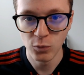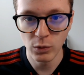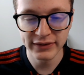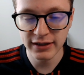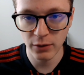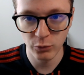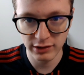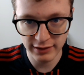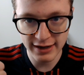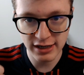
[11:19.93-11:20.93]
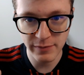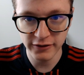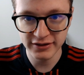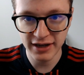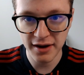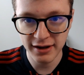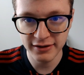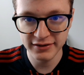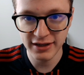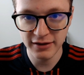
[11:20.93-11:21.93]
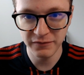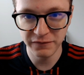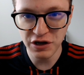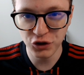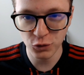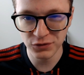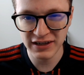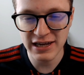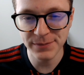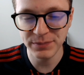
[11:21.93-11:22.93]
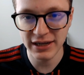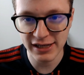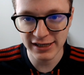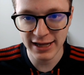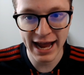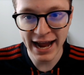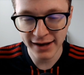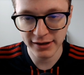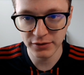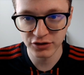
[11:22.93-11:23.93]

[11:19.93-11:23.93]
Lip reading: One thing I really like about Stathead is that features keep getting added.